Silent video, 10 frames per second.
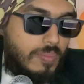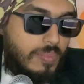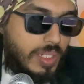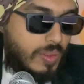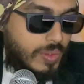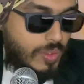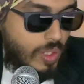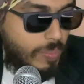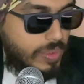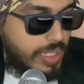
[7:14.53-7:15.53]
But on
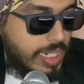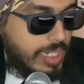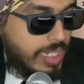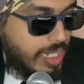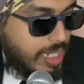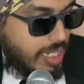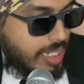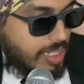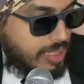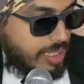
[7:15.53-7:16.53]
top of that,
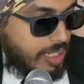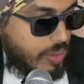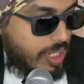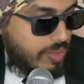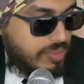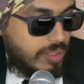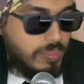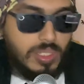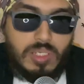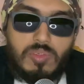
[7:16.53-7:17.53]
then you have
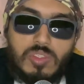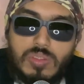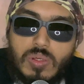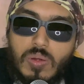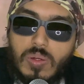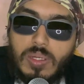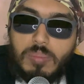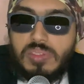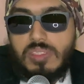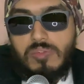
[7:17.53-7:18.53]
something which is called
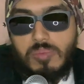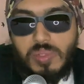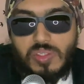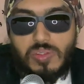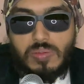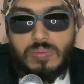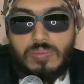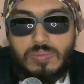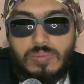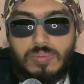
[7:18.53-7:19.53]
misinformation,
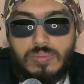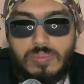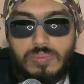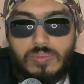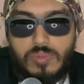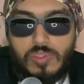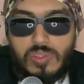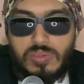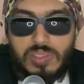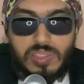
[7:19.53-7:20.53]
which
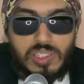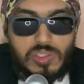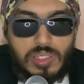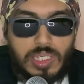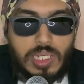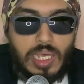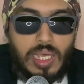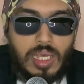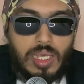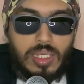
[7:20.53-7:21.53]
is essentially
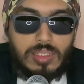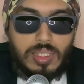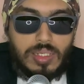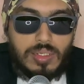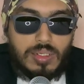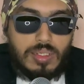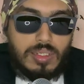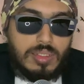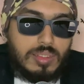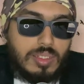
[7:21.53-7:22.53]
the
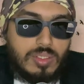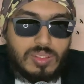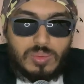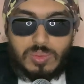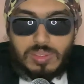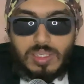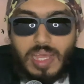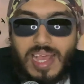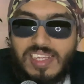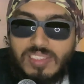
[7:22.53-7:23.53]
truth
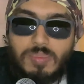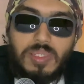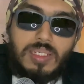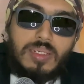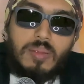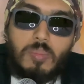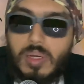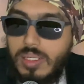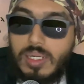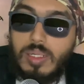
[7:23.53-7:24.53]
has been
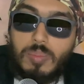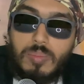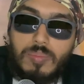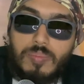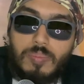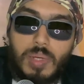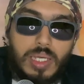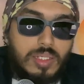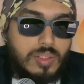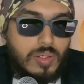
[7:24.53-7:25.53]
muddled by
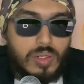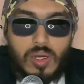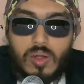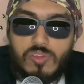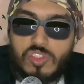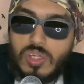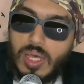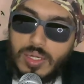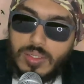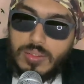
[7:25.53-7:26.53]
a lot of
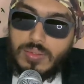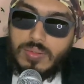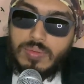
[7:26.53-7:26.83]
jargon,